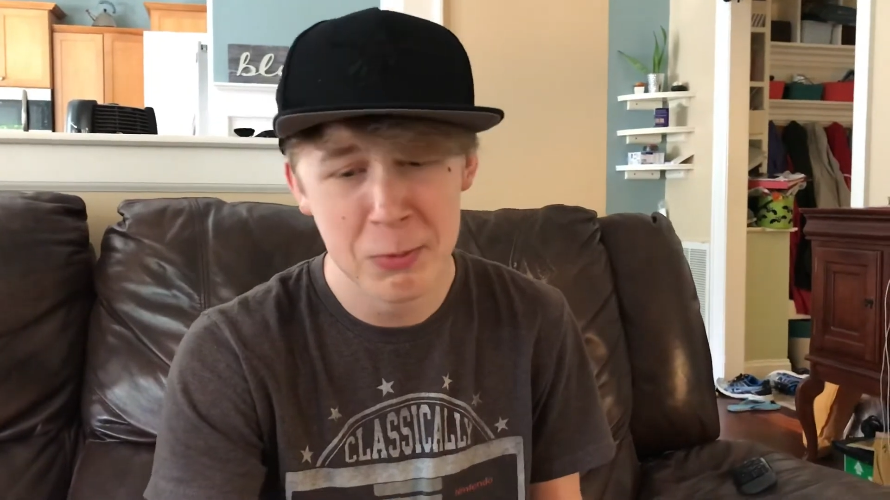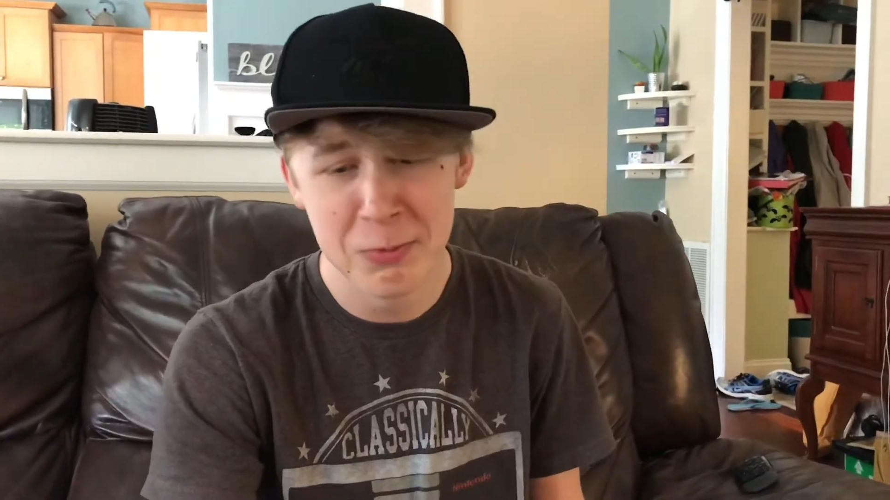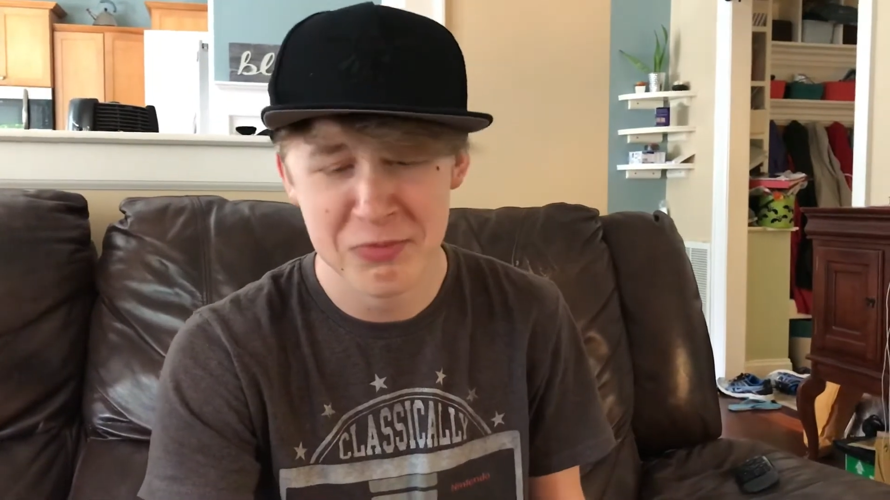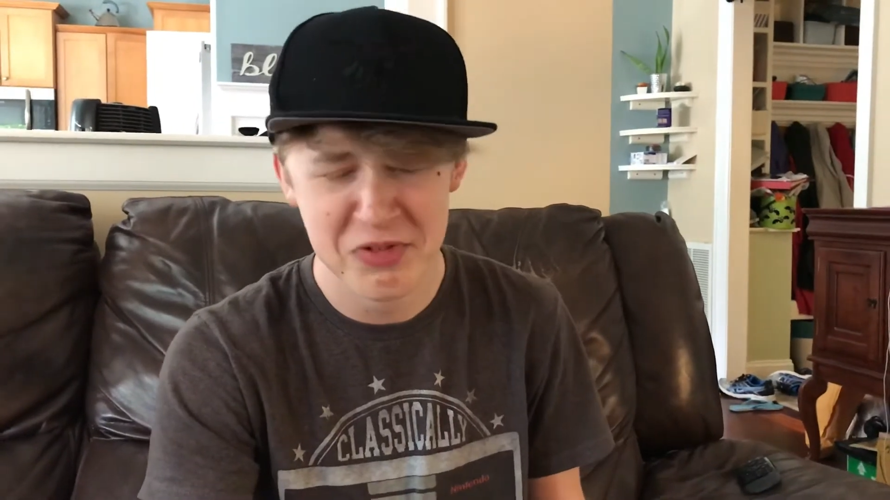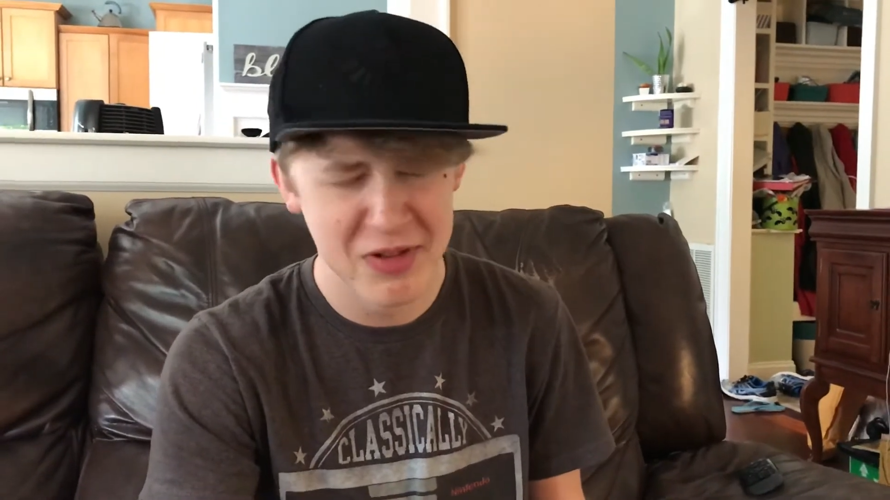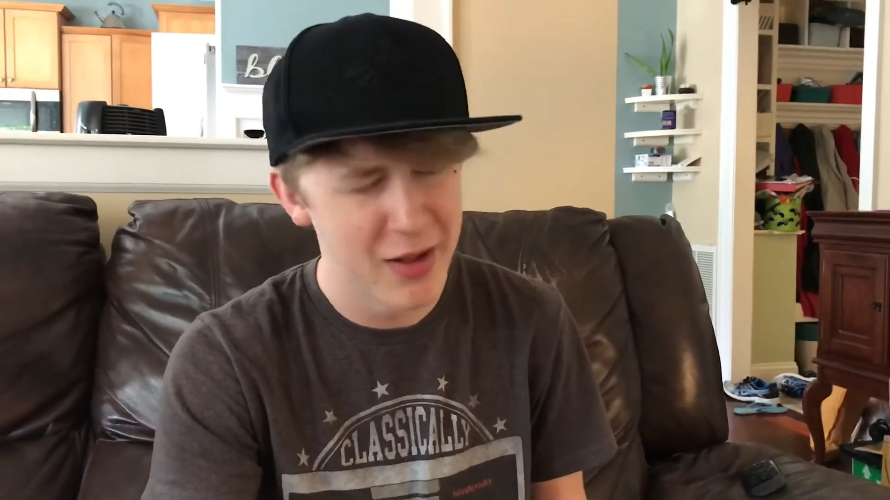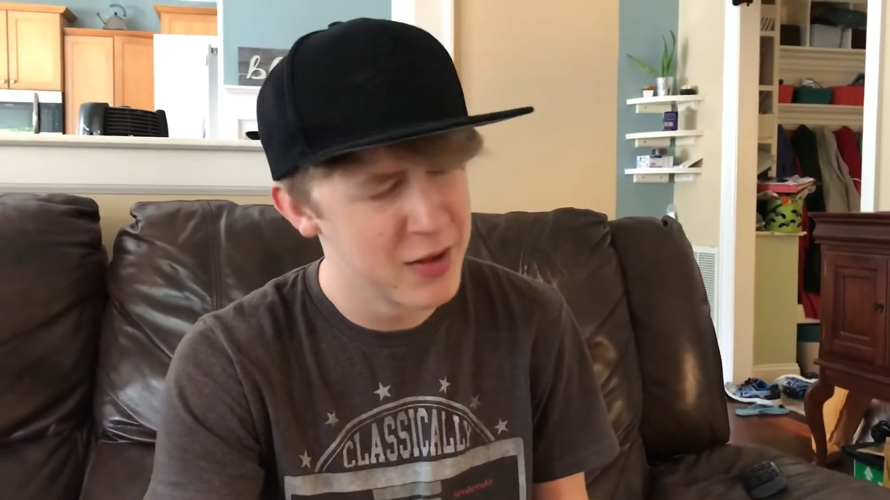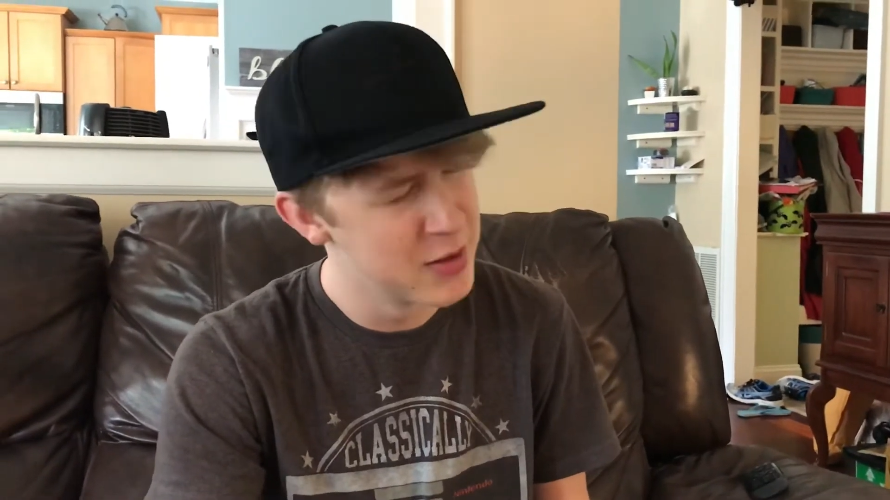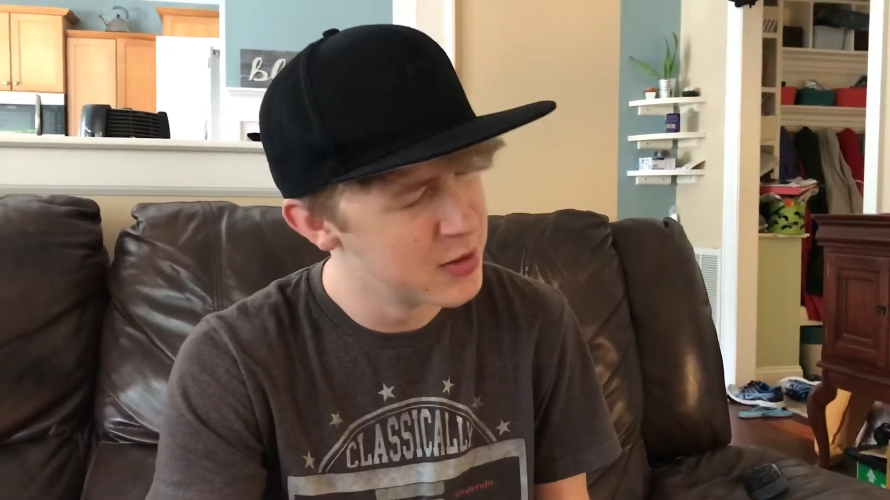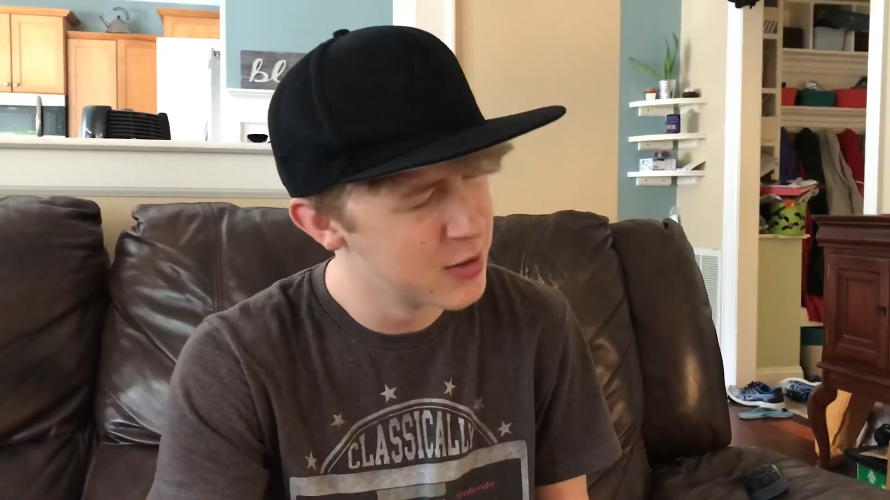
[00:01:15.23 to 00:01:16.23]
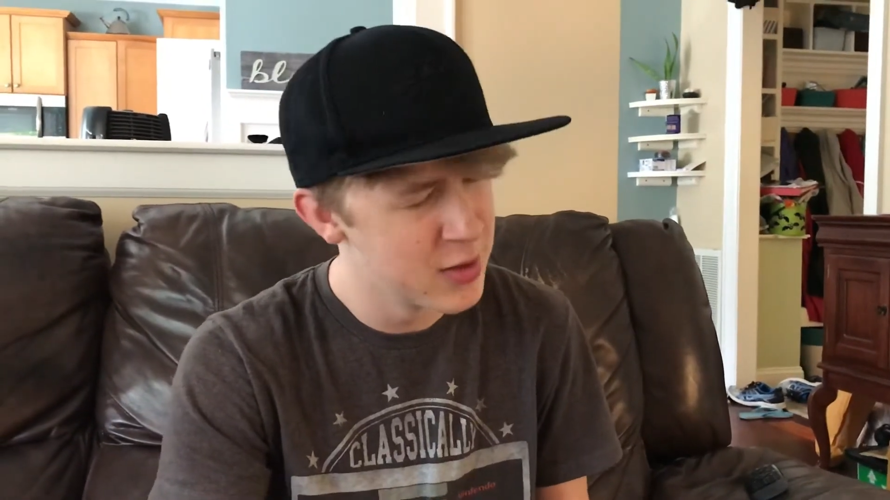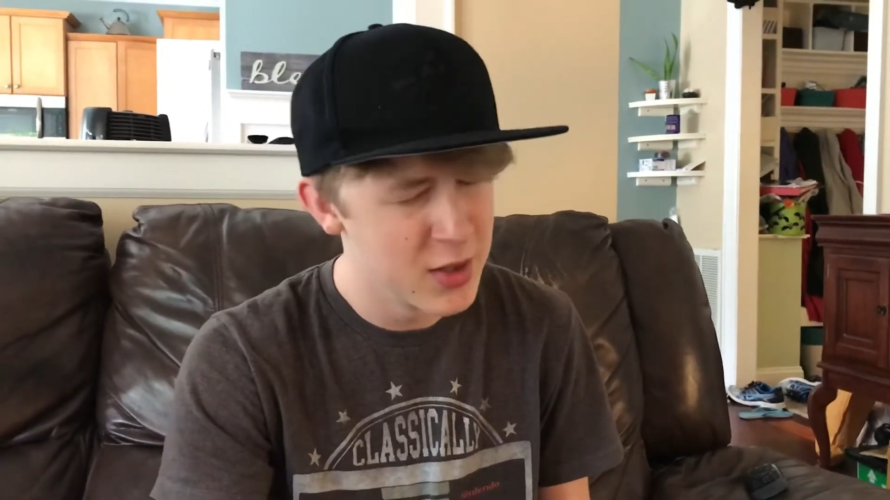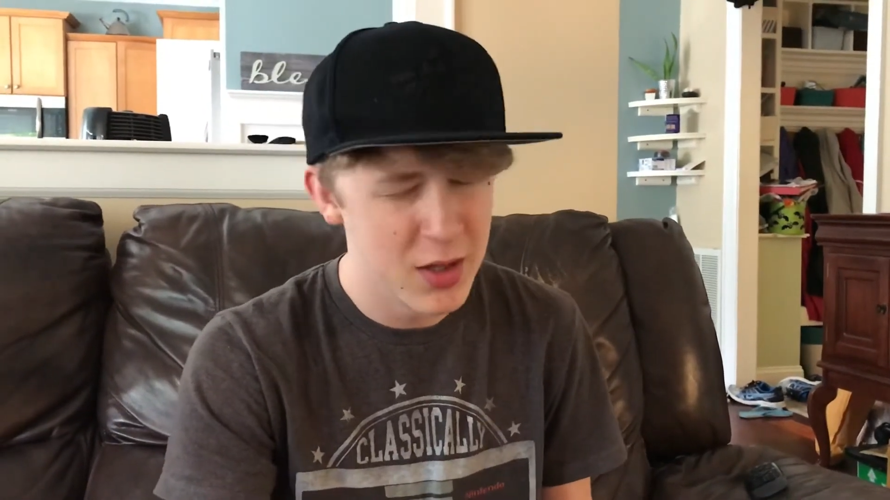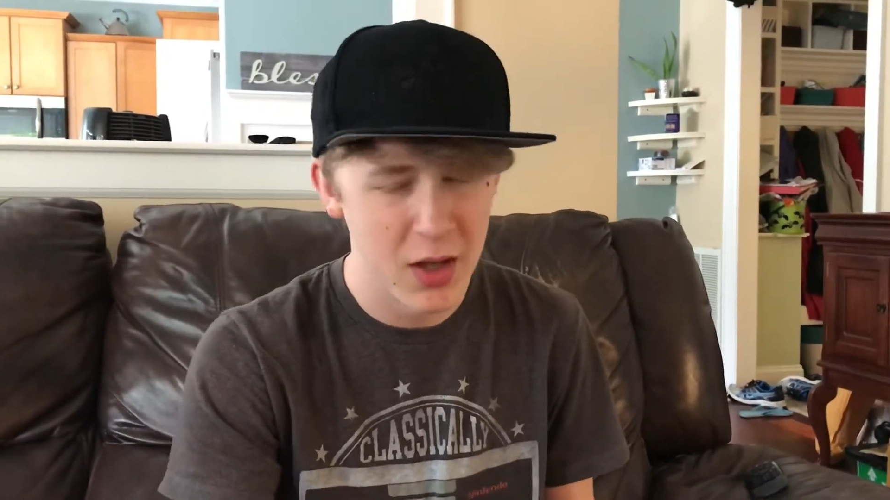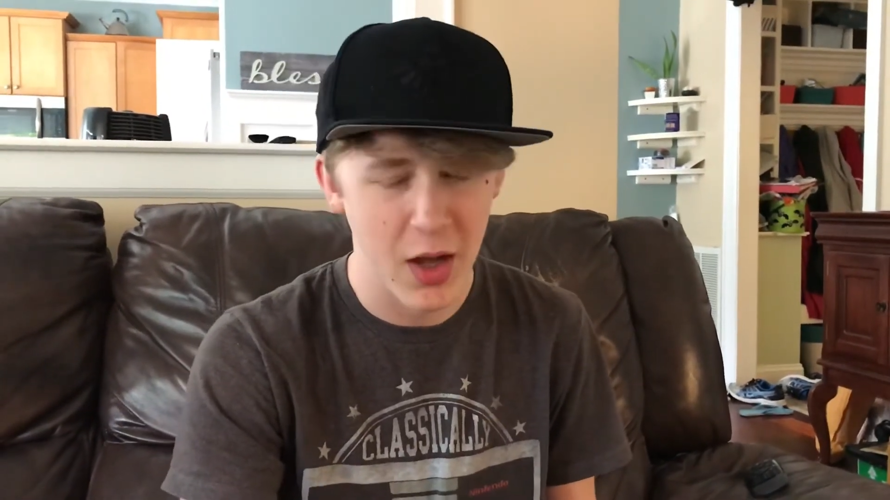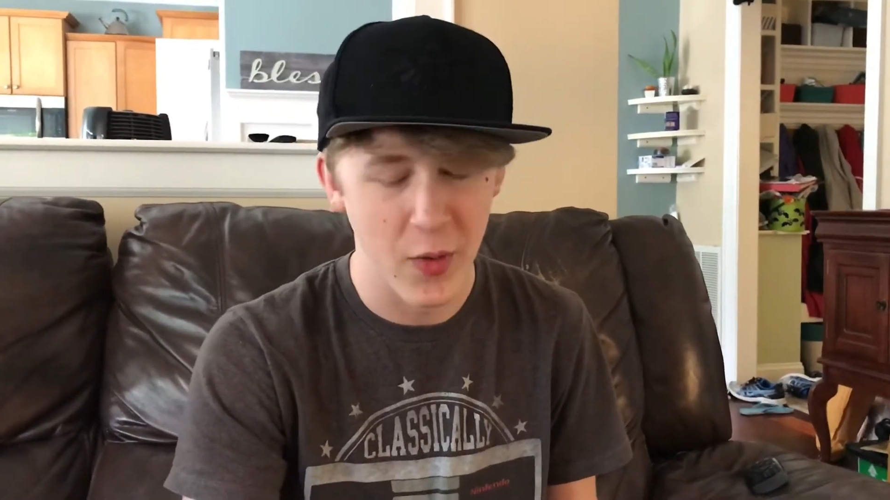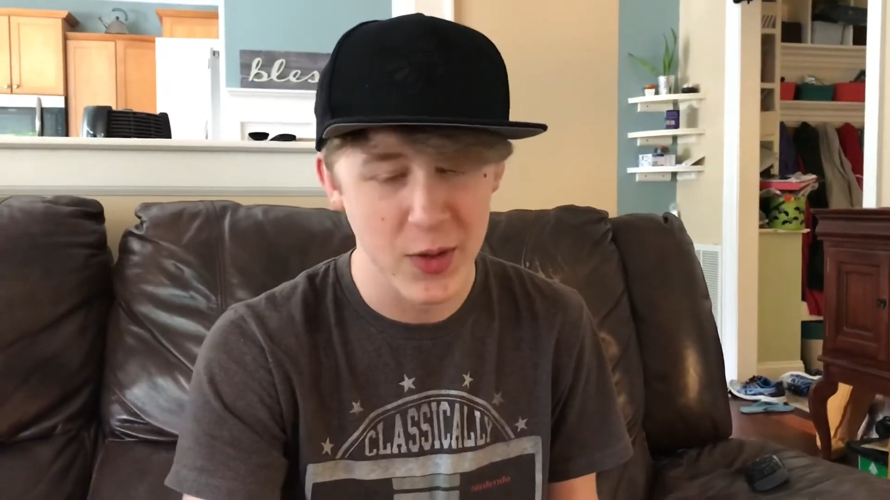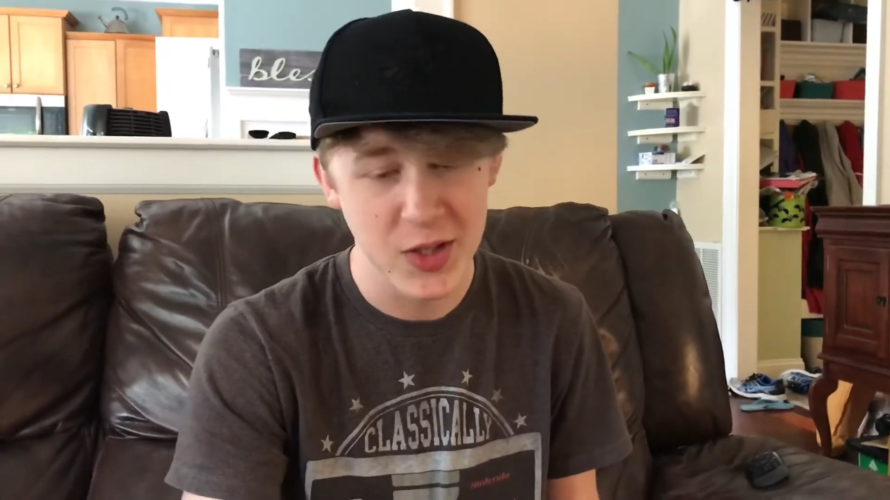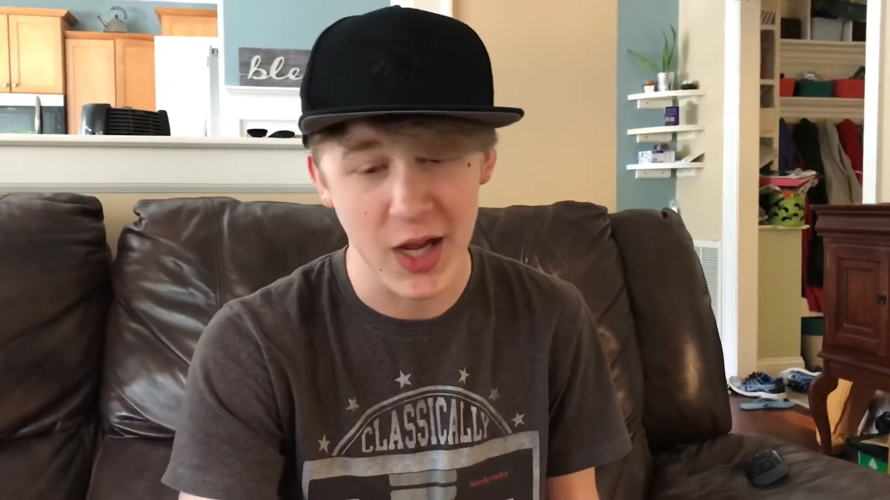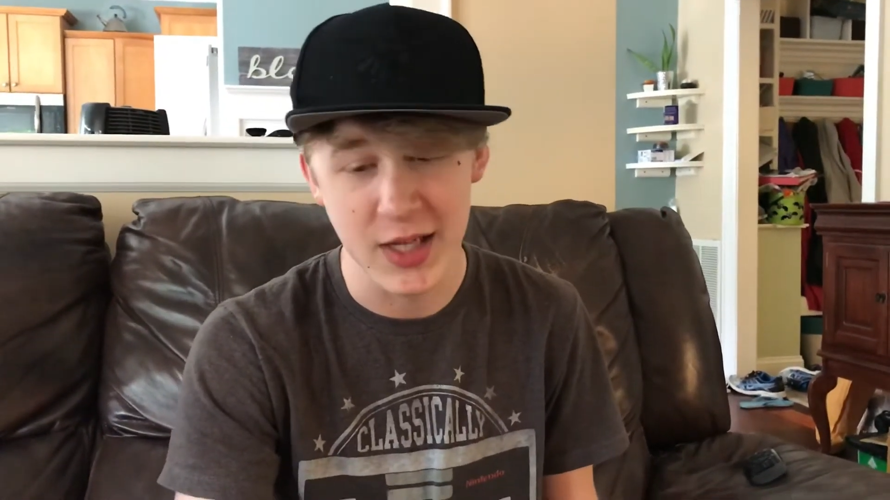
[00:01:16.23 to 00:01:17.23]
I
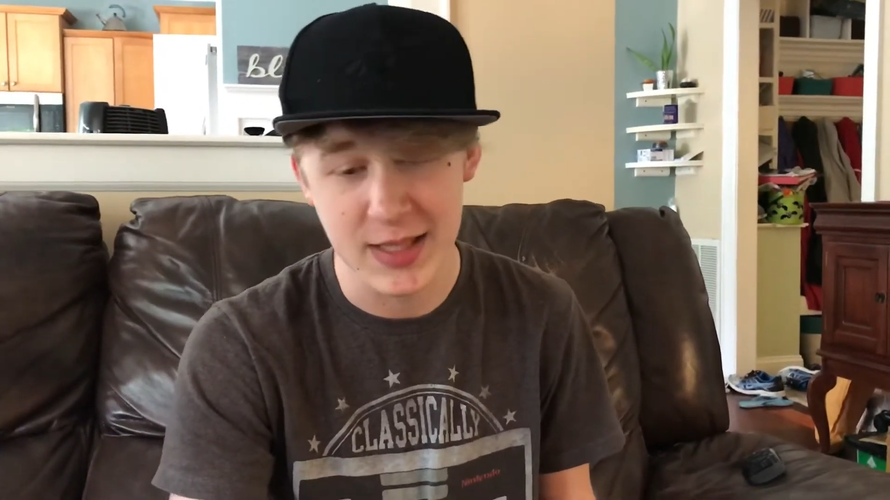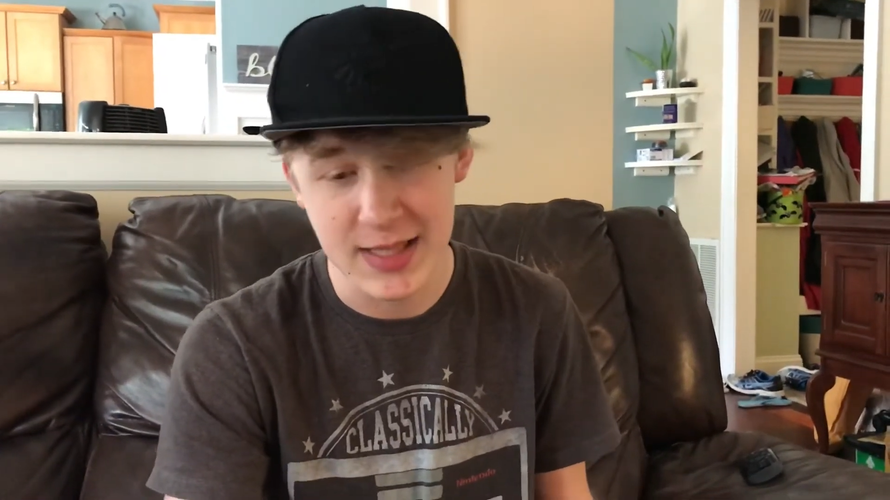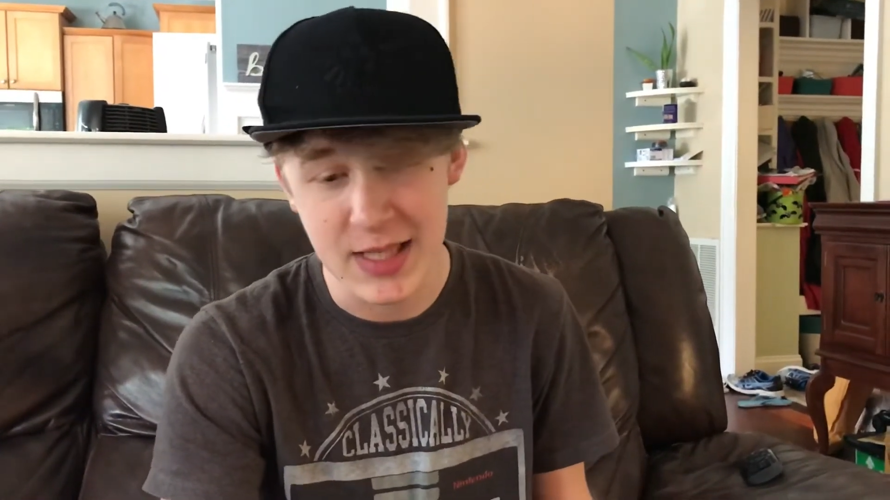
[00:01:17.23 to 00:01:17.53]
wish I could see